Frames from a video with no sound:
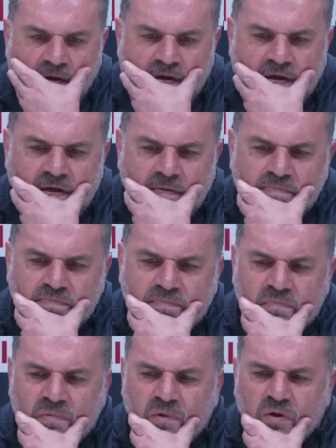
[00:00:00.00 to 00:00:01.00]
um,
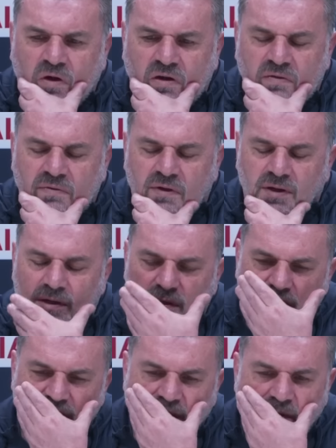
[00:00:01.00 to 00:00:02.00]
look, I
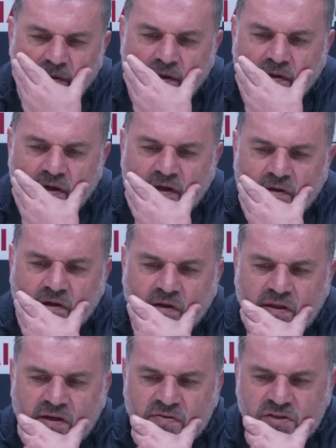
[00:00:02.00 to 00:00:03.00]
I
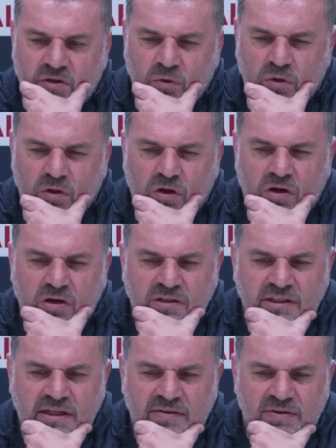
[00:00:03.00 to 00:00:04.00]
think I've said all along I
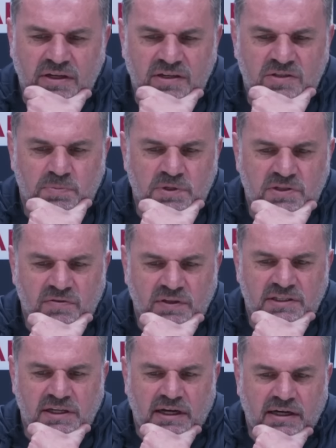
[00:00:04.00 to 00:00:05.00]
didn't have any
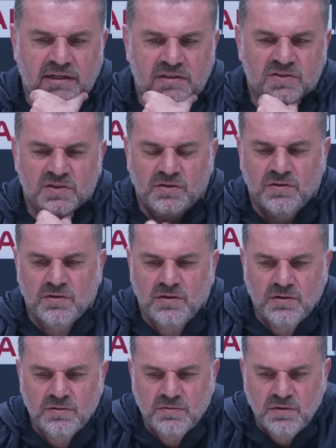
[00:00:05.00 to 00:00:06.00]
specific targets. So
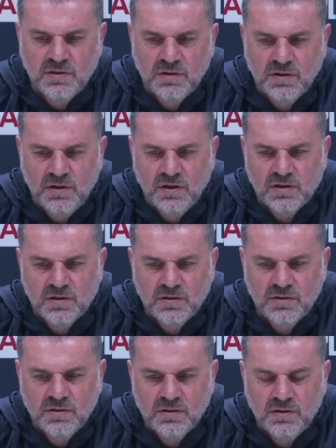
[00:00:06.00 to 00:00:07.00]
I, I, I,
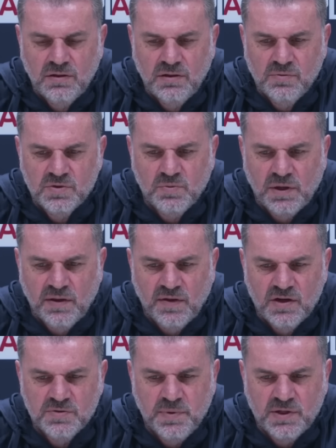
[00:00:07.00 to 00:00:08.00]
it was one of
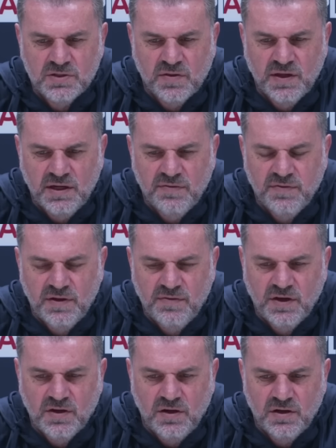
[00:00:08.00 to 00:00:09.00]
those because I think if
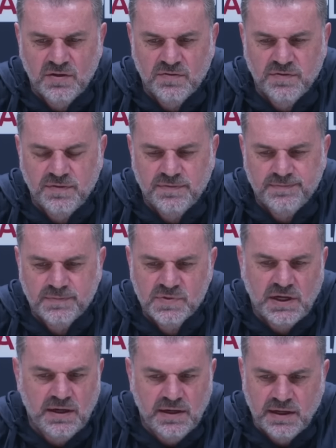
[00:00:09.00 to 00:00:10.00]
if you kind of
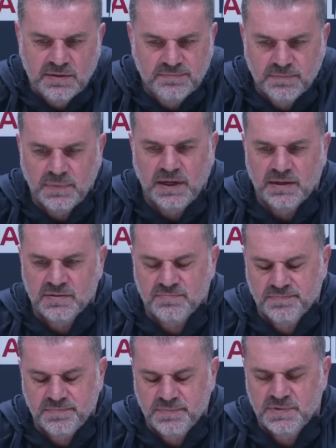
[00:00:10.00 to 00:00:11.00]
say our, our
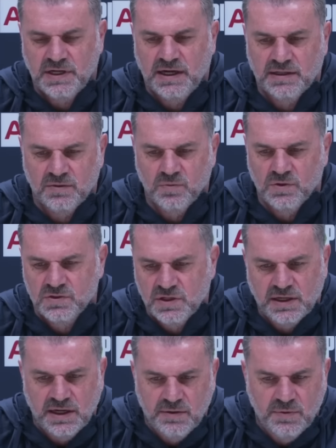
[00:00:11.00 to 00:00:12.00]
target was
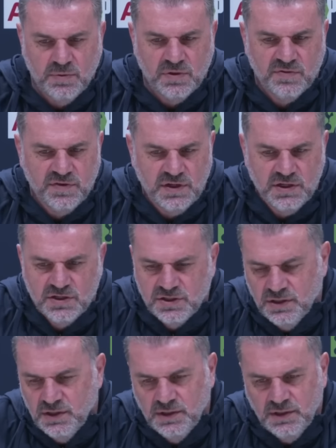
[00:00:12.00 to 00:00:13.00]
okay, we want to finish,